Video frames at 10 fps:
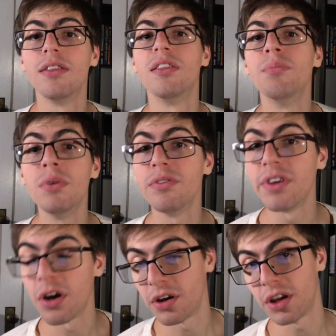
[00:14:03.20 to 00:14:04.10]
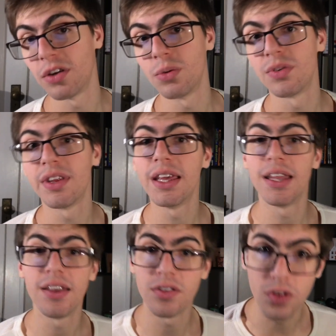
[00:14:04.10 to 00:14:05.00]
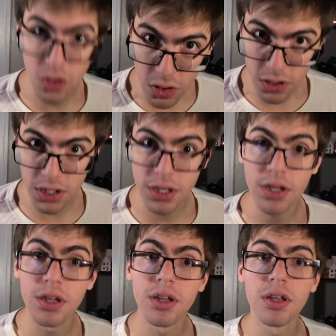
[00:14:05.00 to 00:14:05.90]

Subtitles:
the movie argues it is good